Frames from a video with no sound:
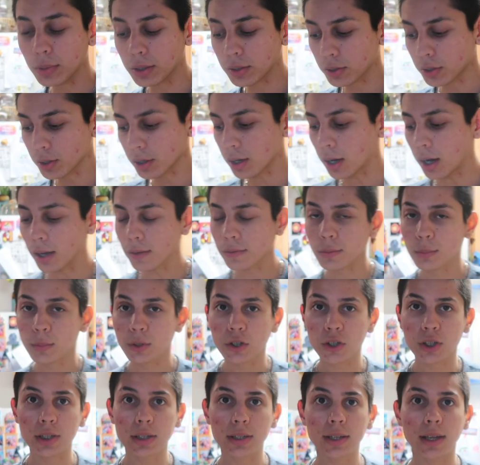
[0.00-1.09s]
Mr. Coffee
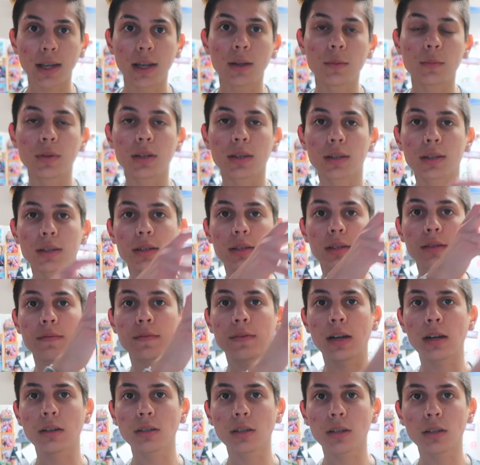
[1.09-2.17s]
machine came with this
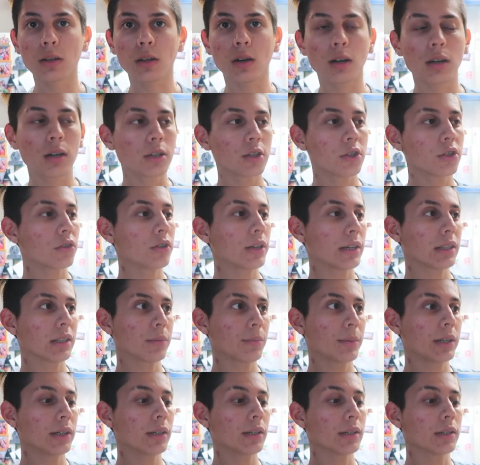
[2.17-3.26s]
fairly large
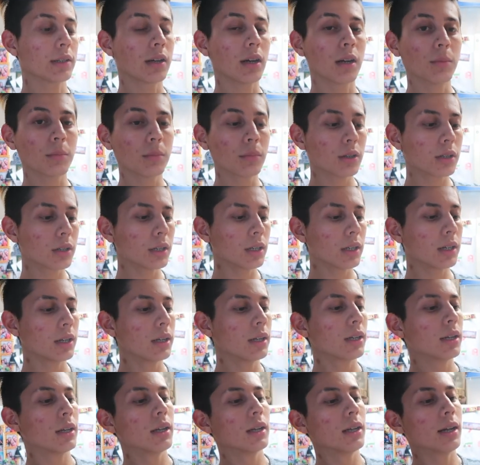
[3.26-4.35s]
transparent tumbler,
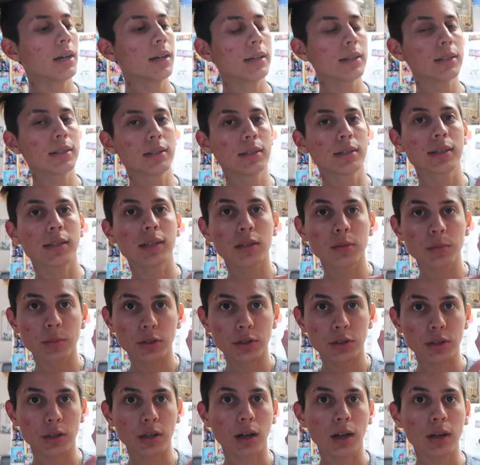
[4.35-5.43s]
and it says
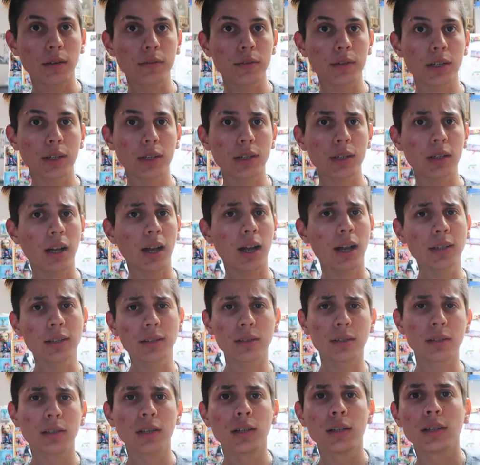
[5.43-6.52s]
Mr. Coffee right here. I
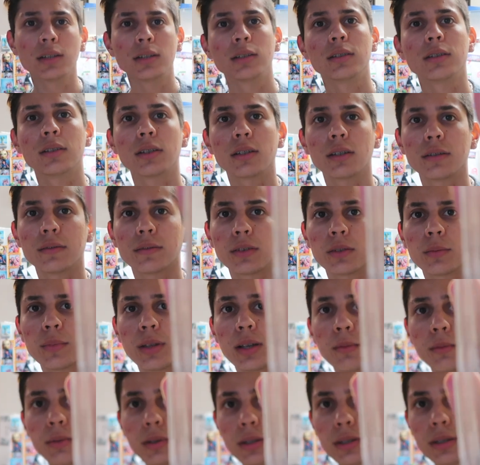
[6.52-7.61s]
don't know if you'll be
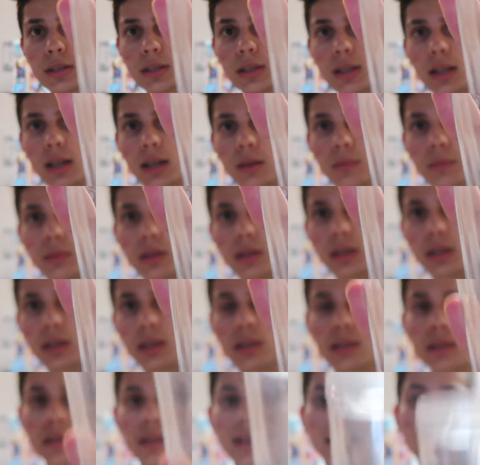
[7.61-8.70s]
able to see that, but
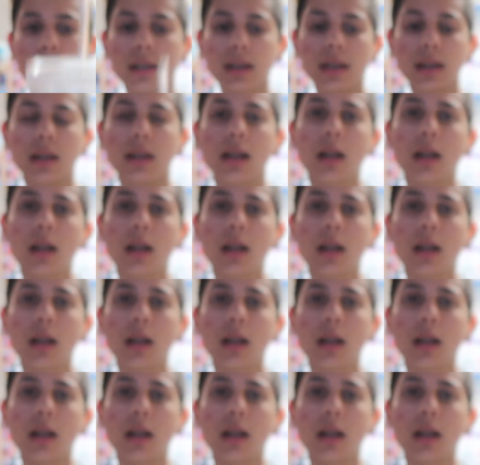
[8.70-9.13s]
it's there.